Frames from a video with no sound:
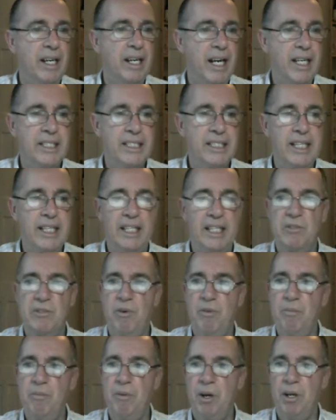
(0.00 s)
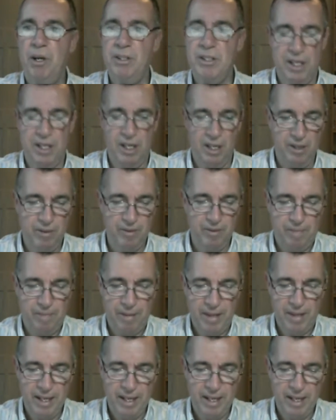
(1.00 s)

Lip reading: a 6 from Pronto,